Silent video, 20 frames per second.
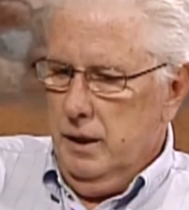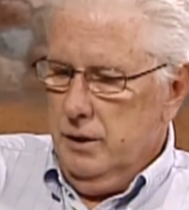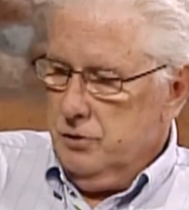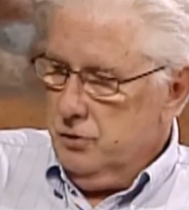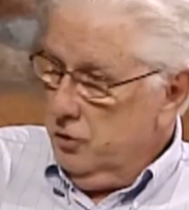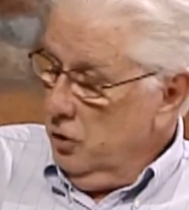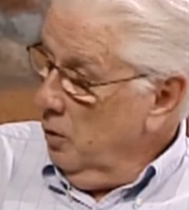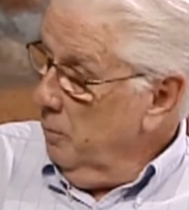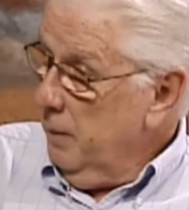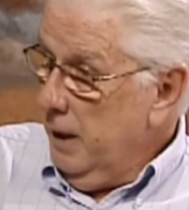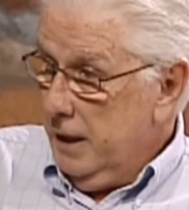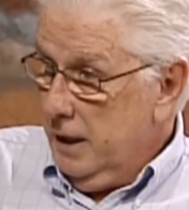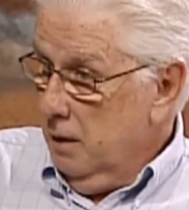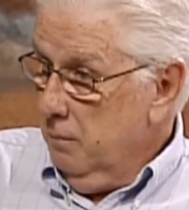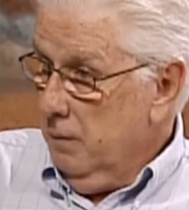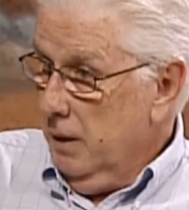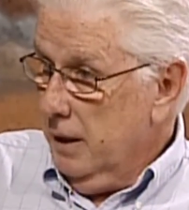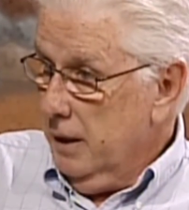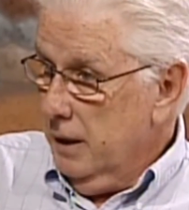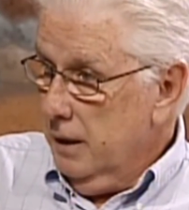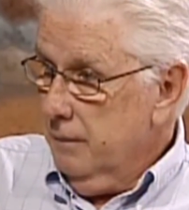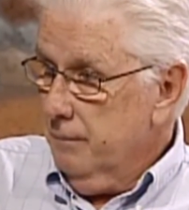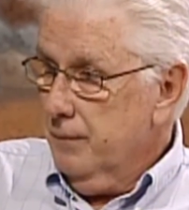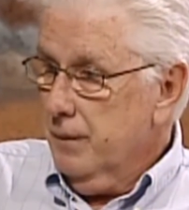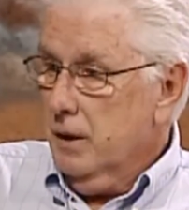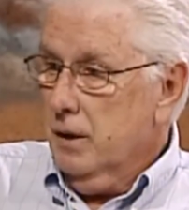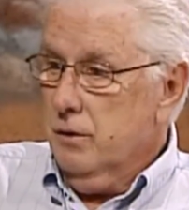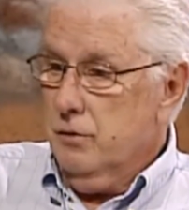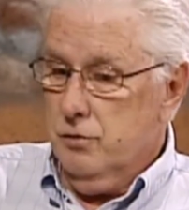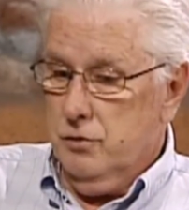still making money,
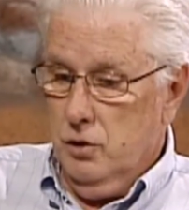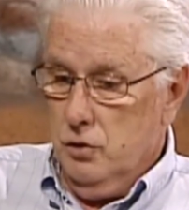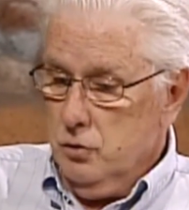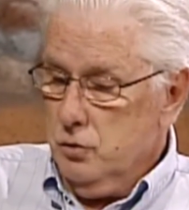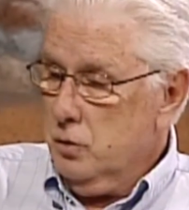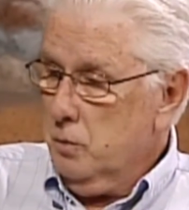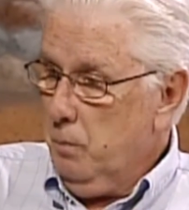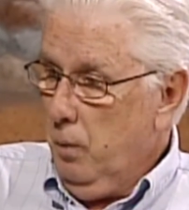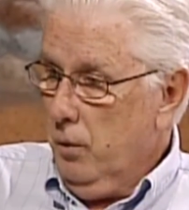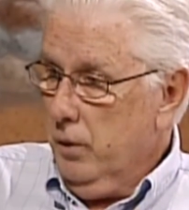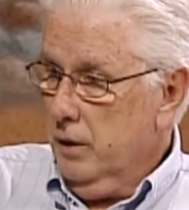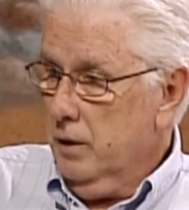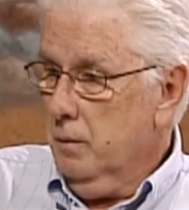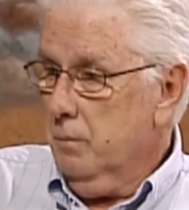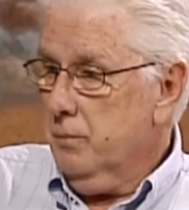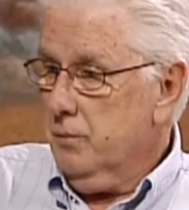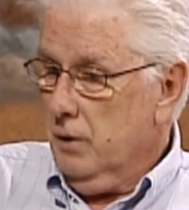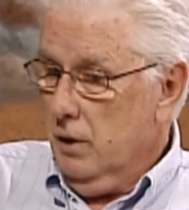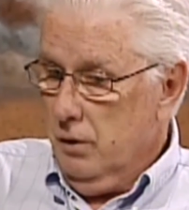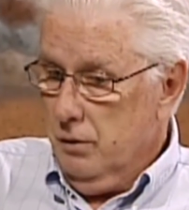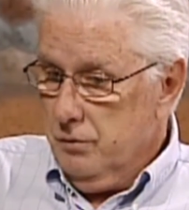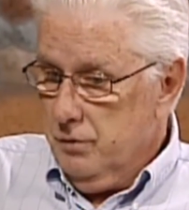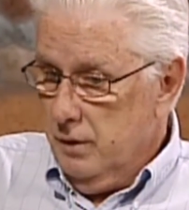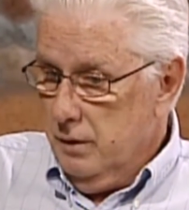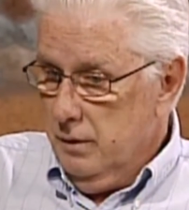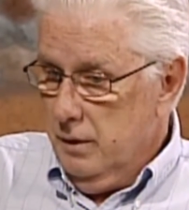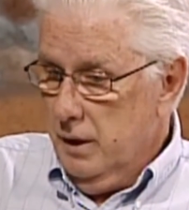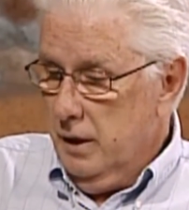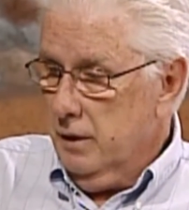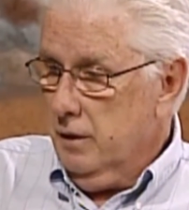still supporting themselves
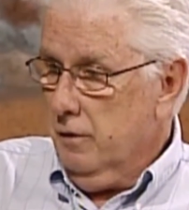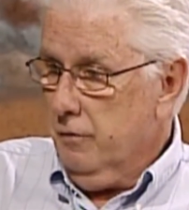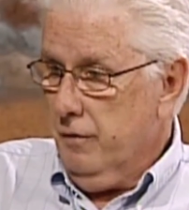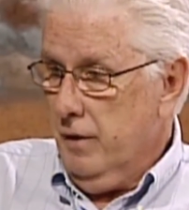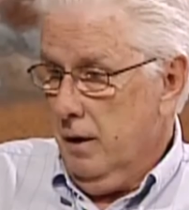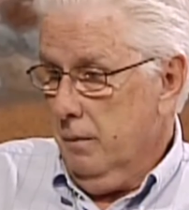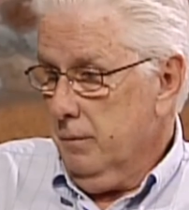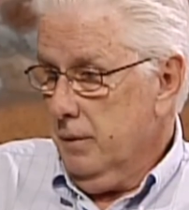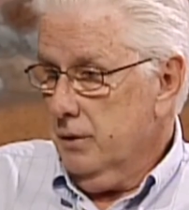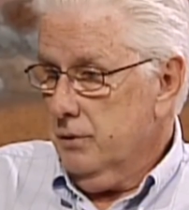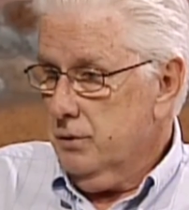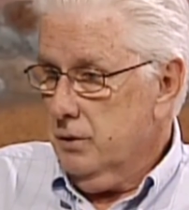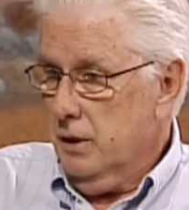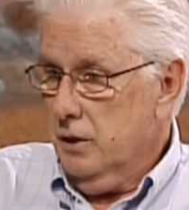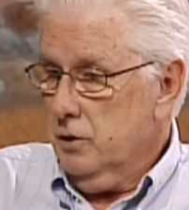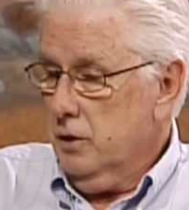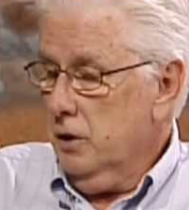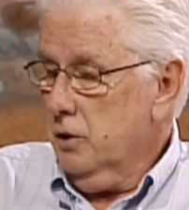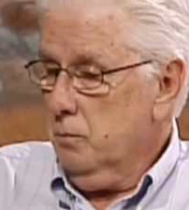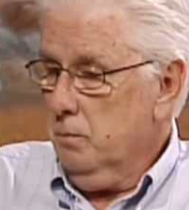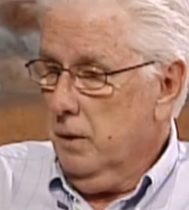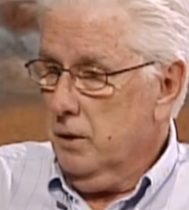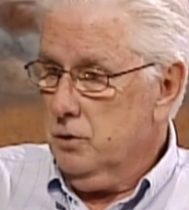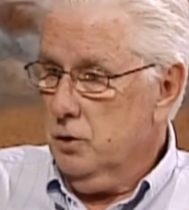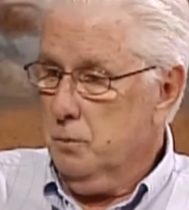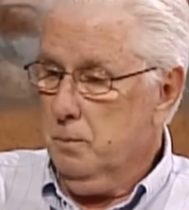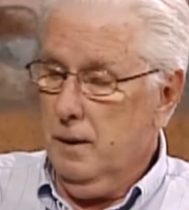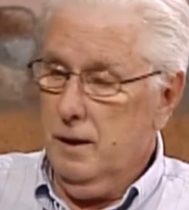and their families as much as